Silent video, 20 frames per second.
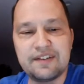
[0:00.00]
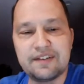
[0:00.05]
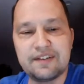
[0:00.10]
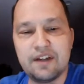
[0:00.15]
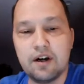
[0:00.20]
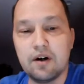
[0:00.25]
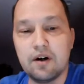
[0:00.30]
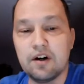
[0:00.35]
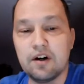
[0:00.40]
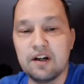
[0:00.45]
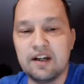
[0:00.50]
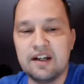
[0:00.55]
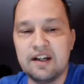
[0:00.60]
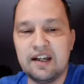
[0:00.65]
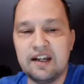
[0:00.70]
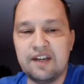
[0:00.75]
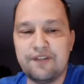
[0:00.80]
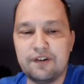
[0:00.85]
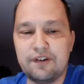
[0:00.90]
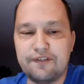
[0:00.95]
So
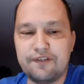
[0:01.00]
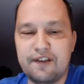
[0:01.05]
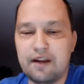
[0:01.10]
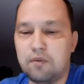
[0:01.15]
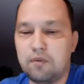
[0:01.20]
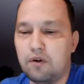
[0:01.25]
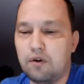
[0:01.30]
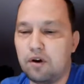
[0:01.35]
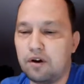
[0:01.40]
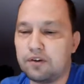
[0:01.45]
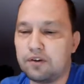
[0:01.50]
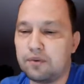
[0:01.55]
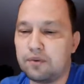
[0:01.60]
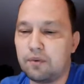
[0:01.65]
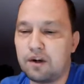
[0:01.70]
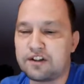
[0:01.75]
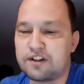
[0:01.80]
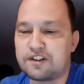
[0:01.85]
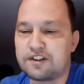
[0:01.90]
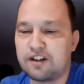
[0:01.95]
if you're available to
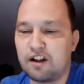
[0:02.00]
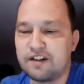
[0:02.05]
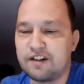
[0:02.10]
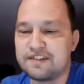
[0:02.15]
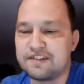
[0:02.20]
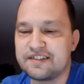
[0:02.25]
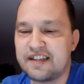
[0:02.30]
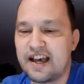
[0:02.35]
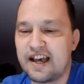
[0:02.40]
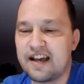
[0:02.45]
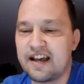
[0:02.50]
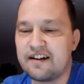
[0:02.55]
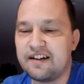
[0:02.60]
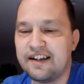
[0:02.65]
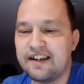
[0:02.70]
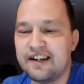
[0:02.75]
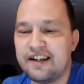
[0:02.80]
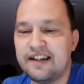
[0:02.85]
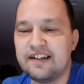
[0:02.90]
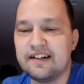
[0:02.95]
watch that on
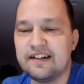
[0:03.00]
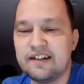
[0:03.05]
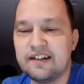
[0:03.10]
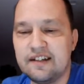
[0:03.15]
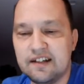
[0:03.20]
Saturday,